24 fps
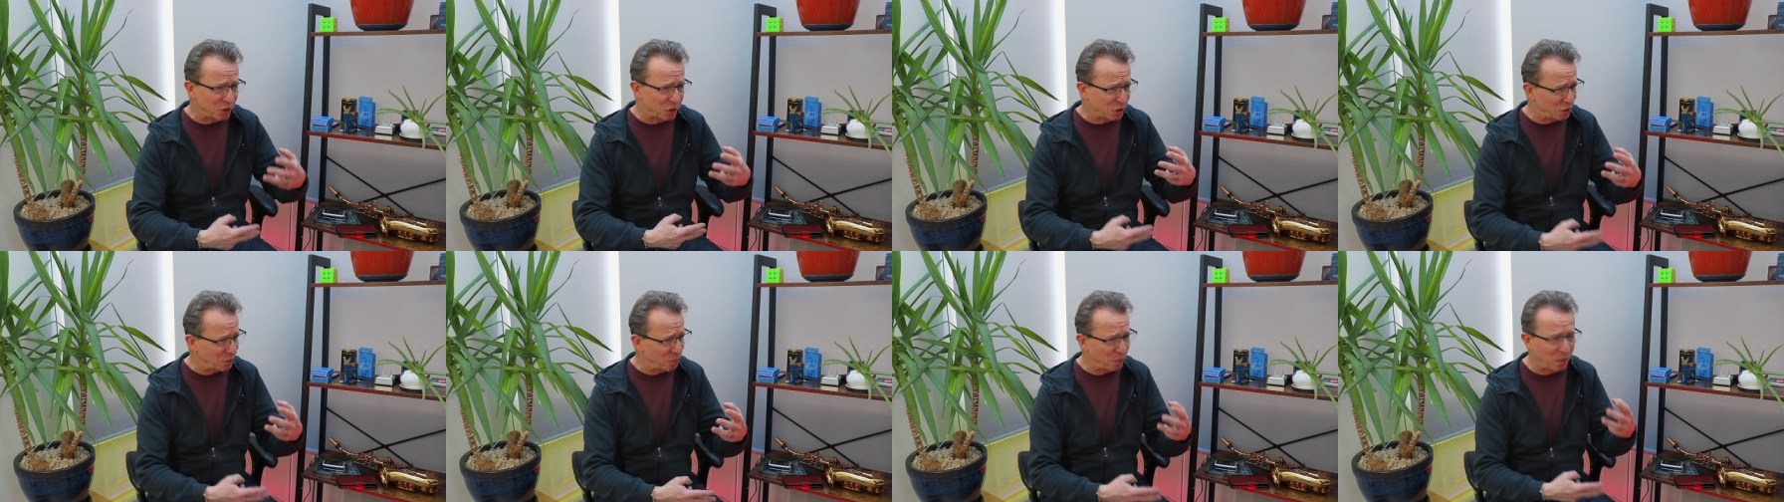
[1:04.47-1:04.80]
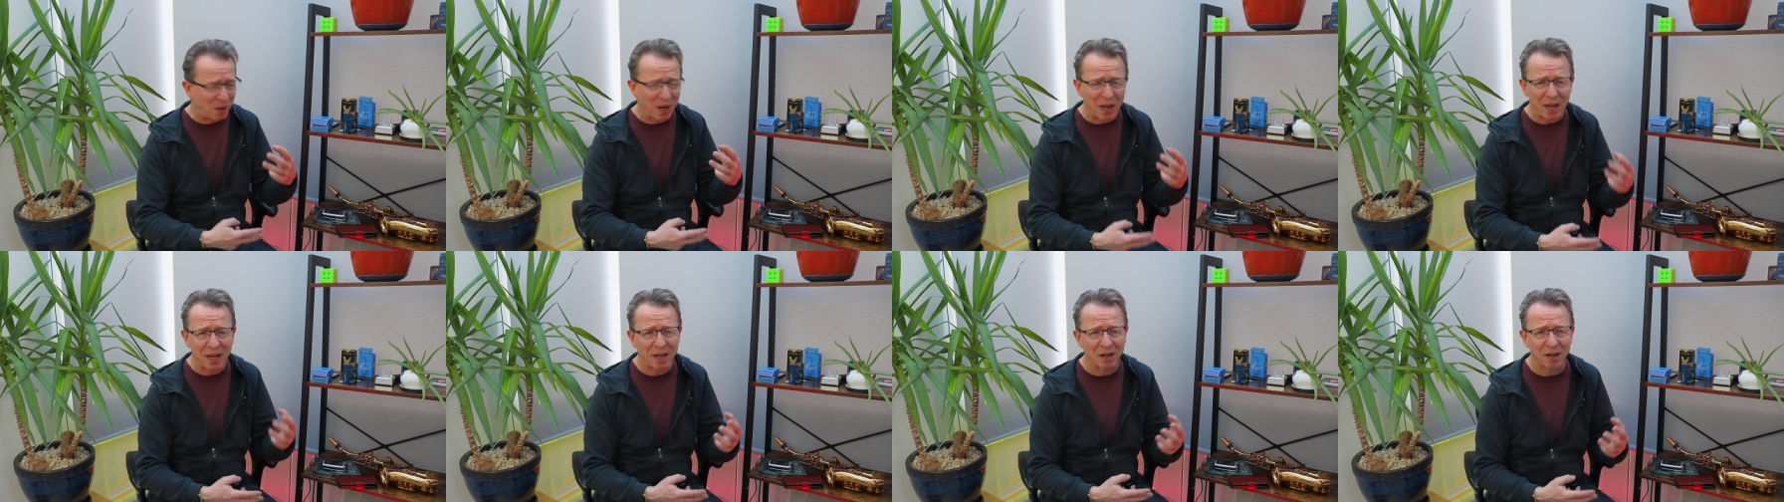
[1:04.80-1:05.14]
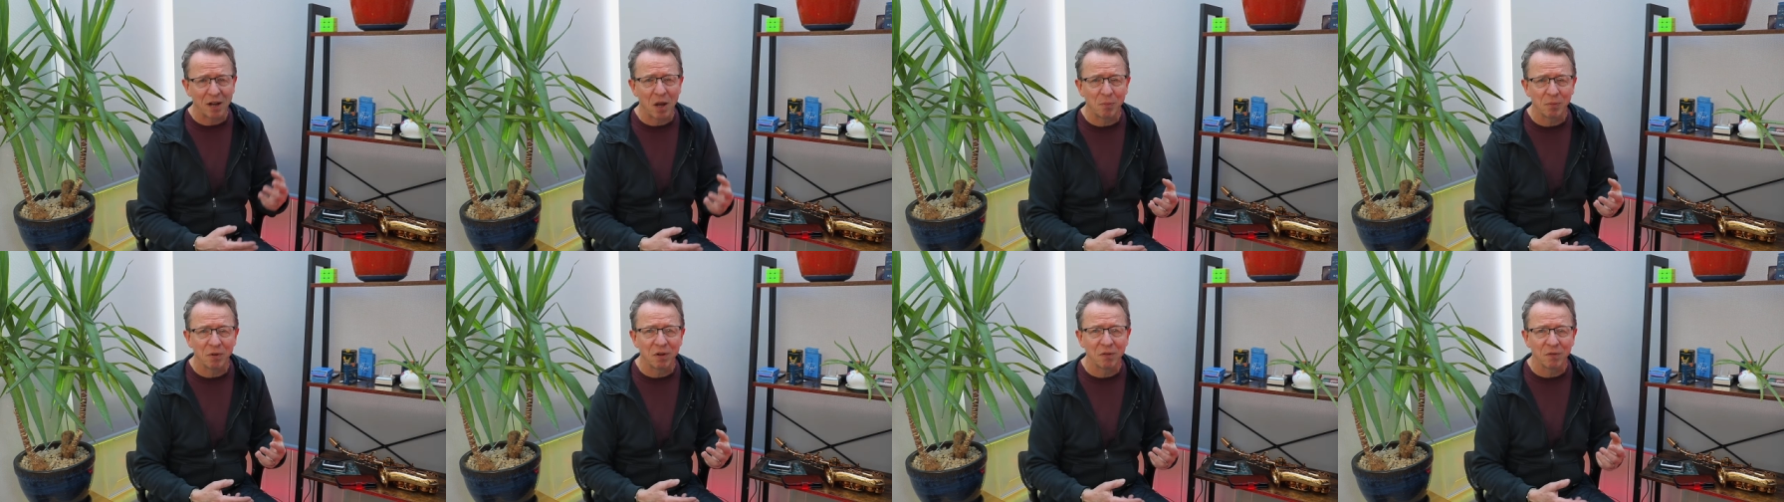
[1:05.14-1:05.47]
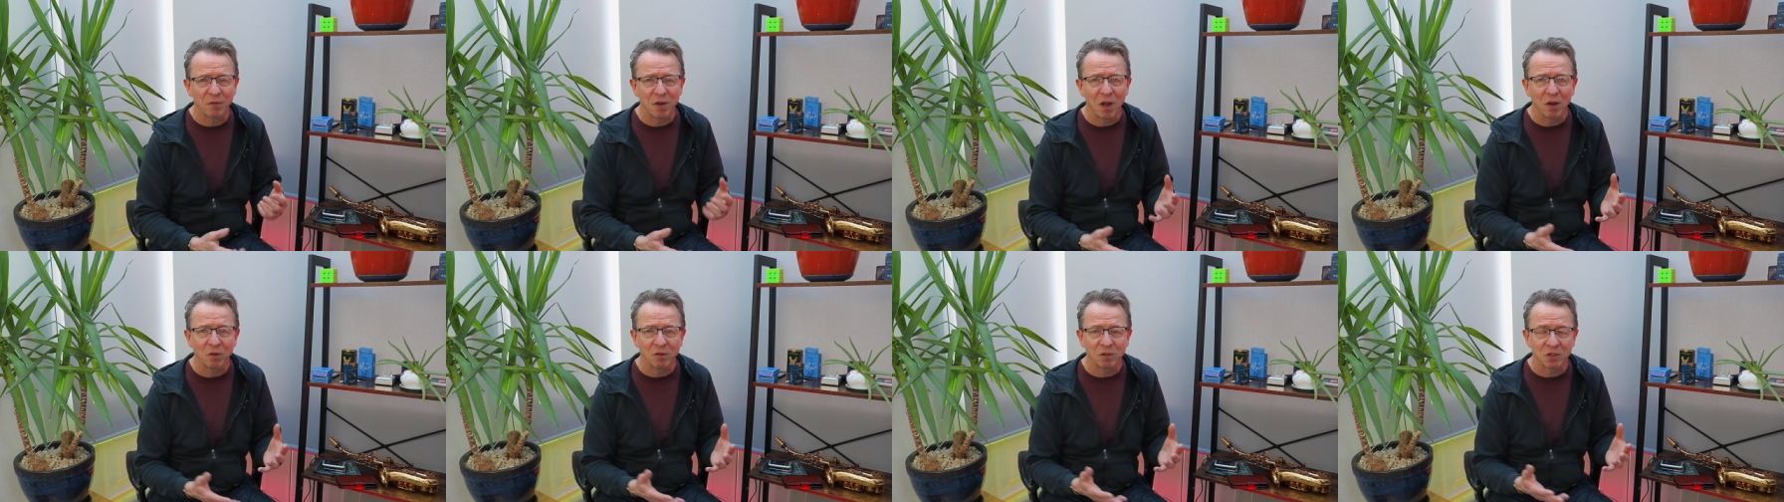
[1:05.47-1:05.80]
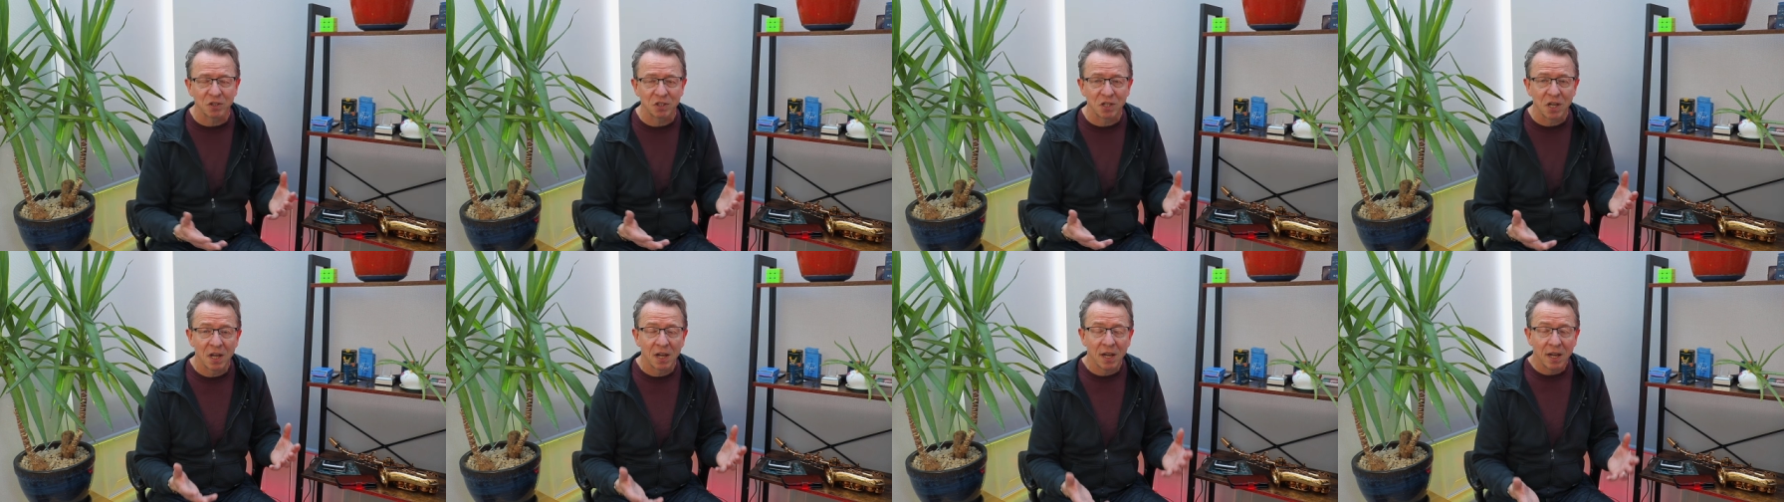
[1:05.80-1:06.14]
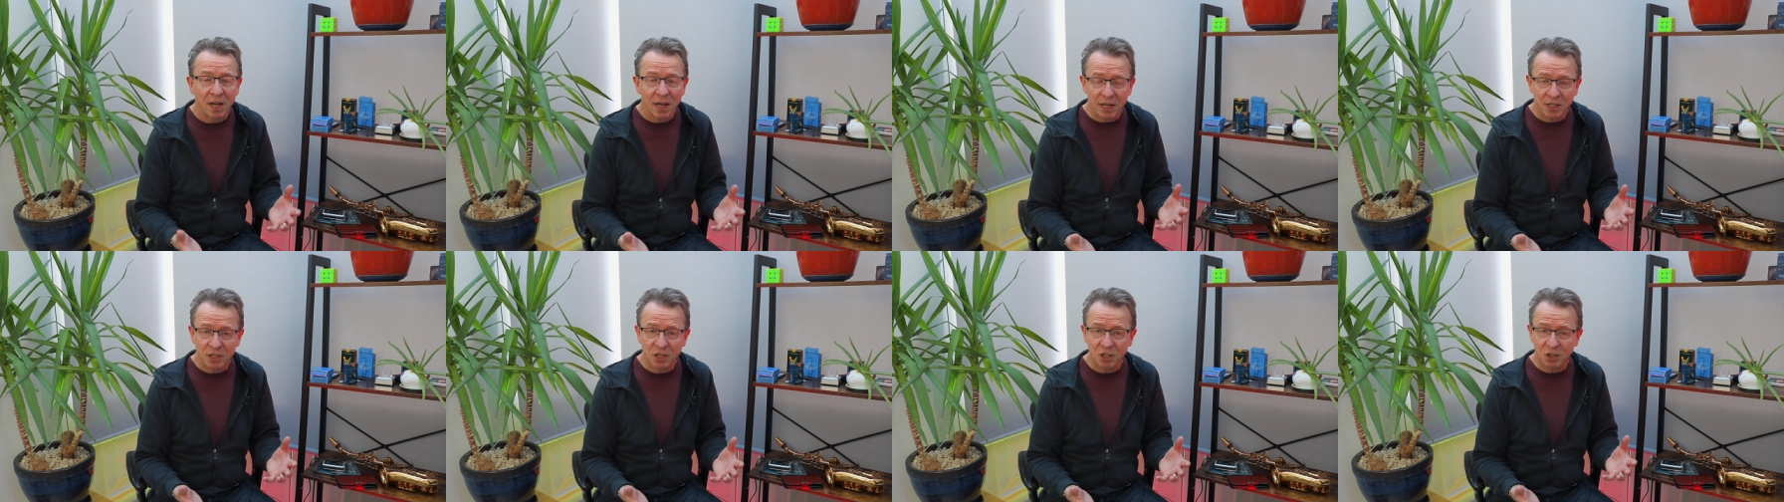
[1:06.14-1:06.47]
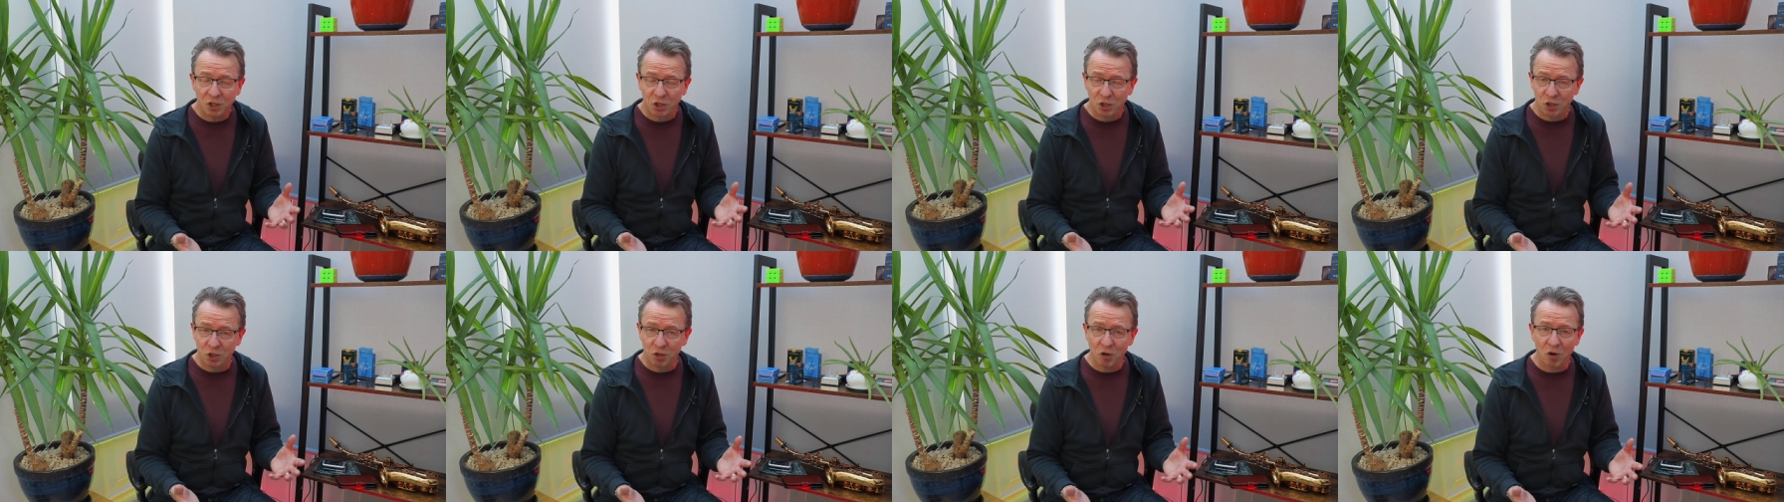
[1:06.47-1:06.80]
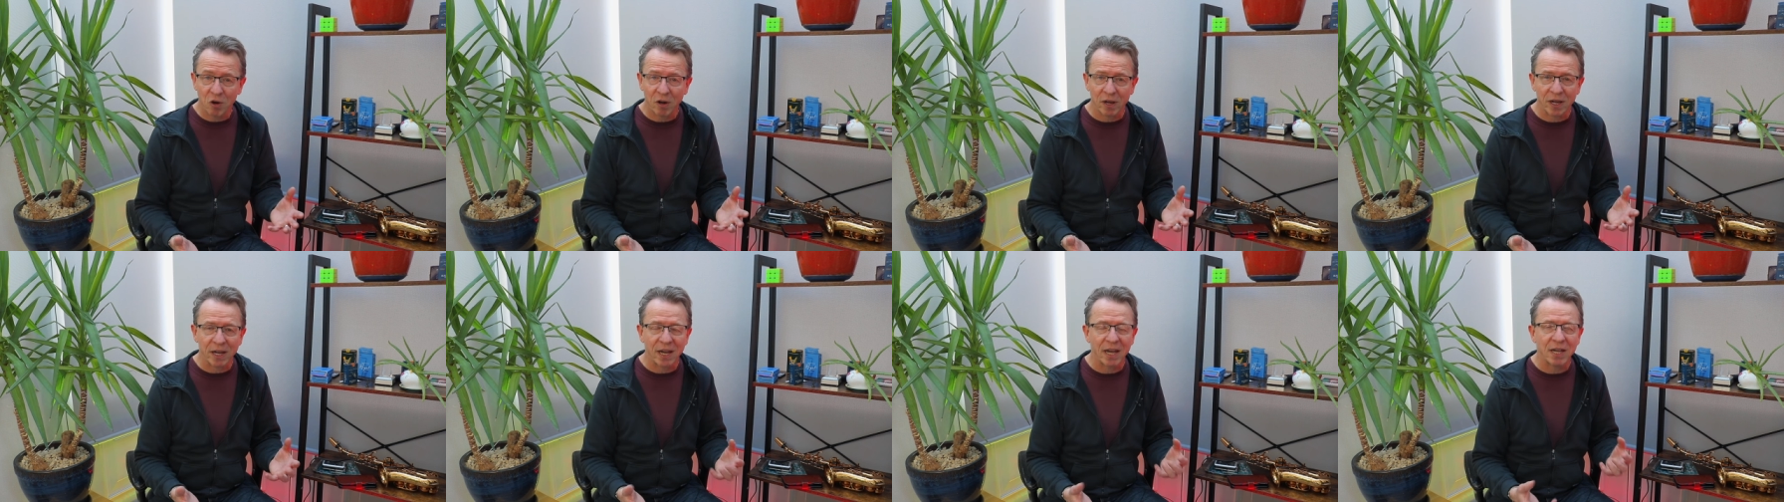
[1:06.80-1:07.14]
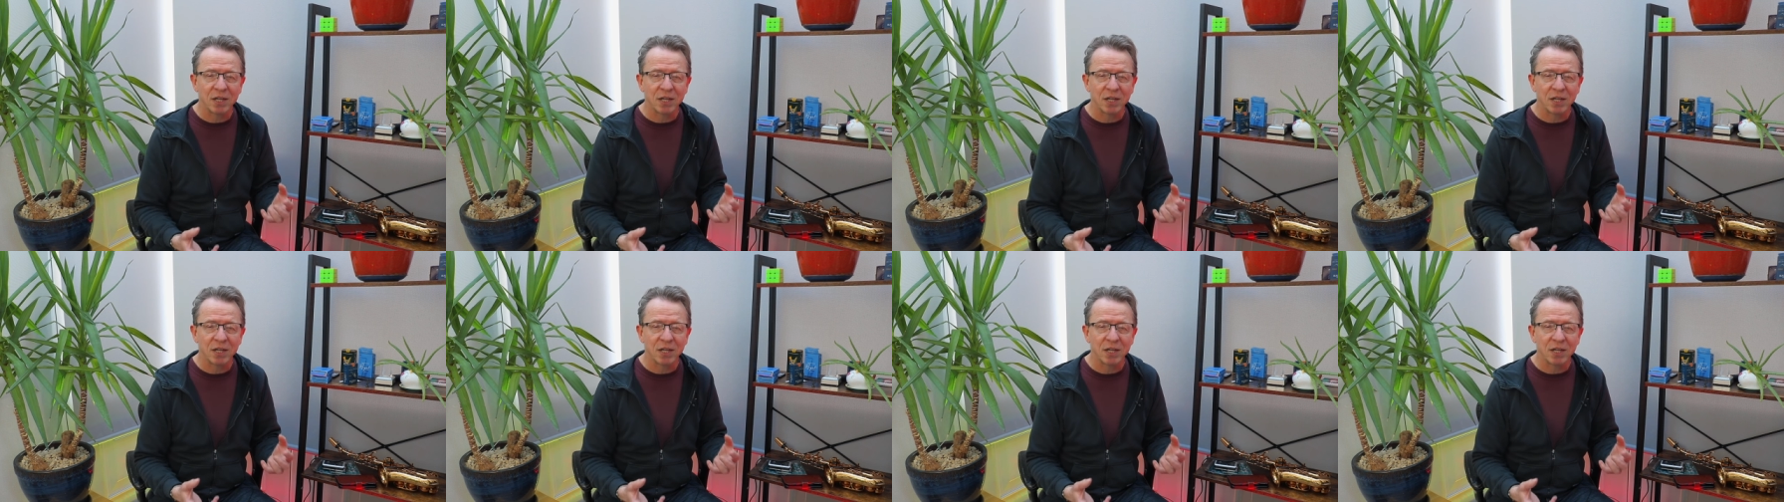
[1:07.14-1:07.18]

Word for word: just to play a couple of notes is a joy.